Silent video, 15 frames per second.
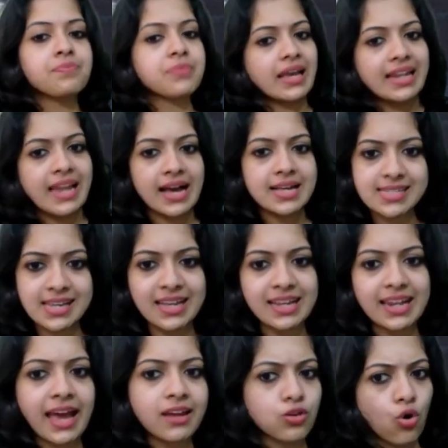elastic
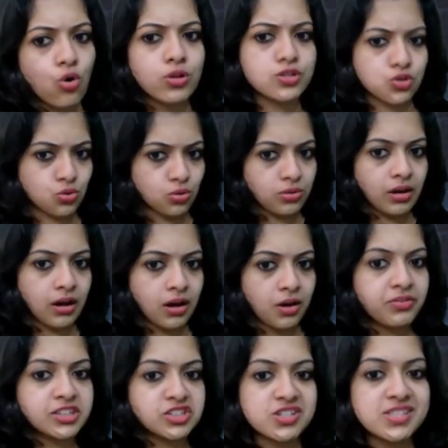layer also,
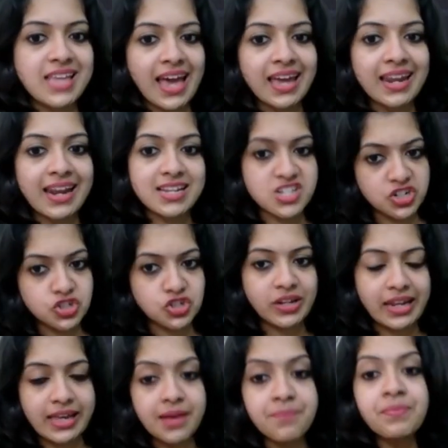which is there
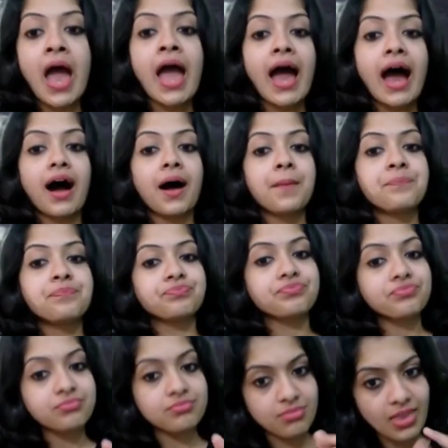additionally,
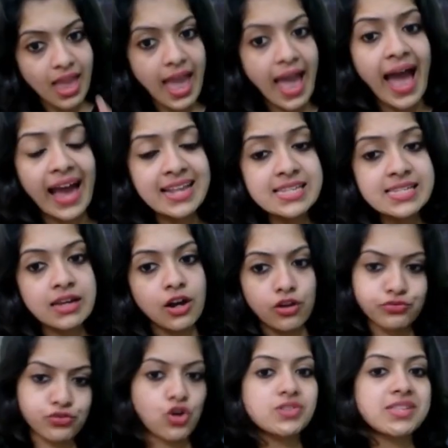and
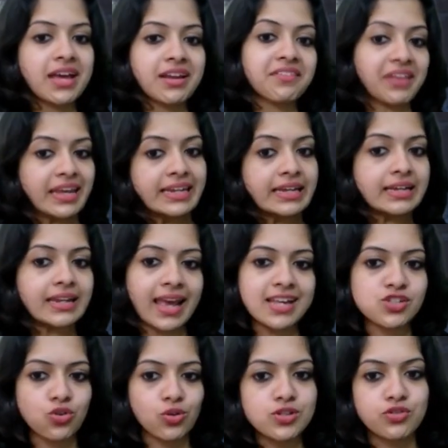of course there are inner layers
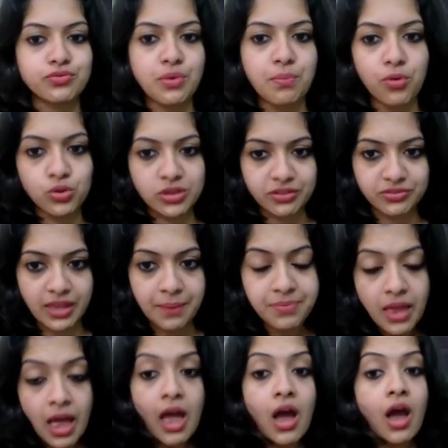also for both of them.
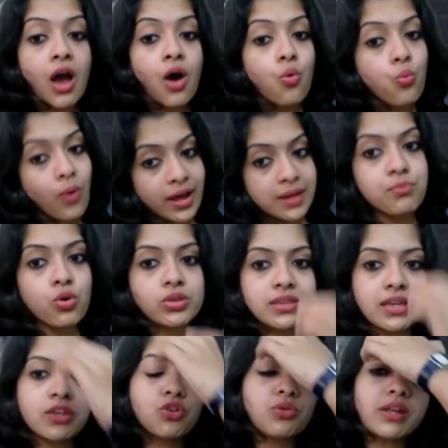One more
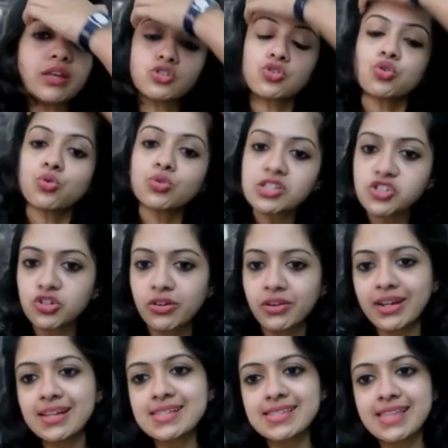thing you need to notice,
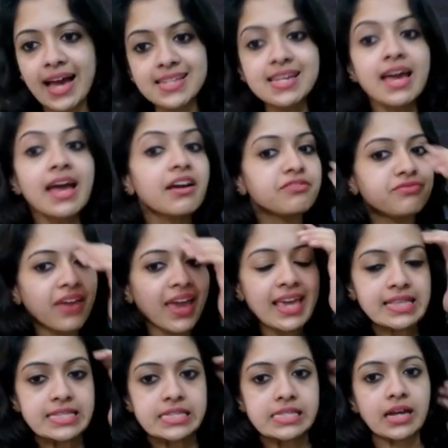children, is that
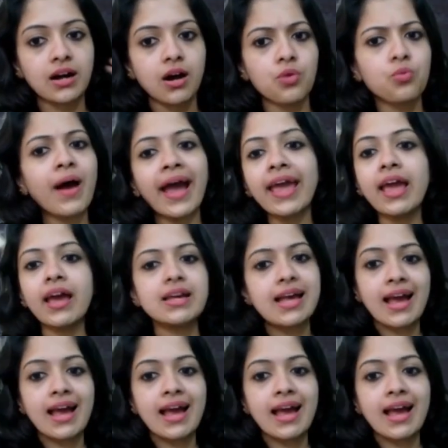veins, why,